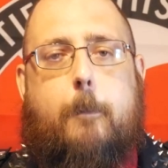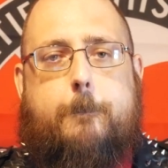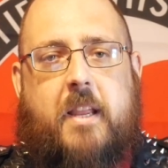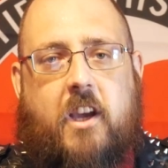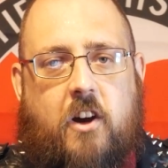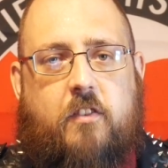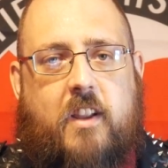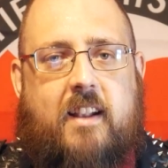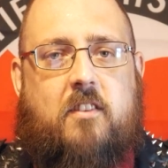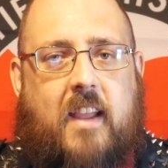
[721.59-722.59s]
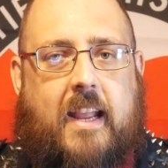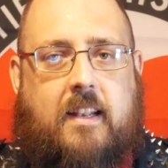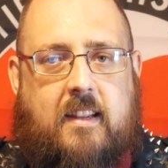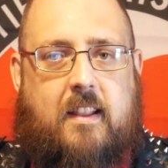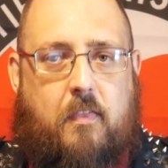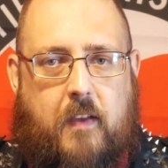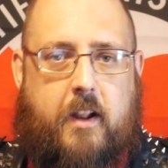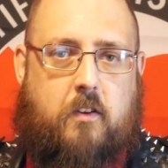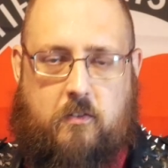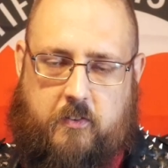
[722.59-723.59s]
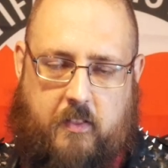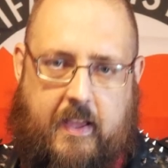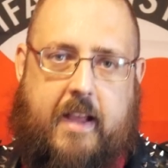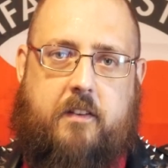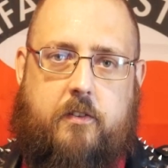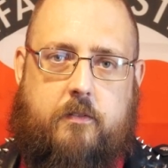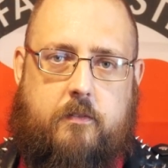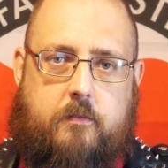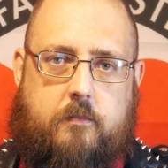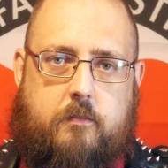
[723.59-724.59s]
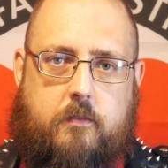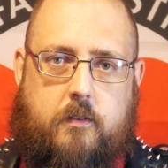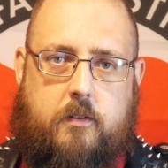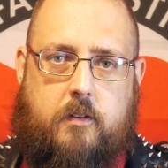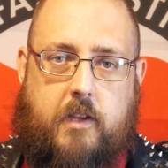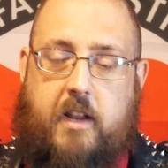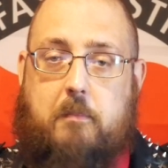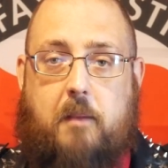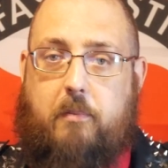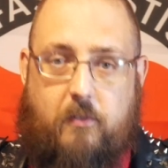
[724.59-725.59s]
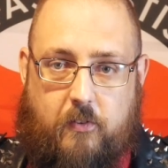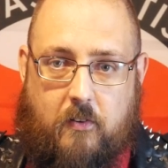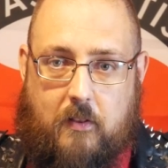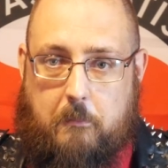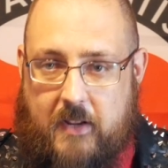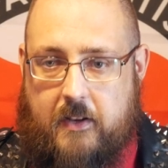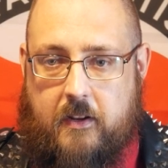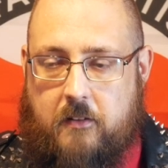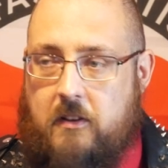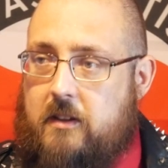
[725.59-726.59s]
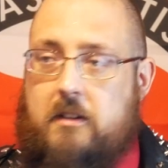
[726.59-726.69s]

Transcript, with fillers: because it is antithetical to that. In my personal opinion,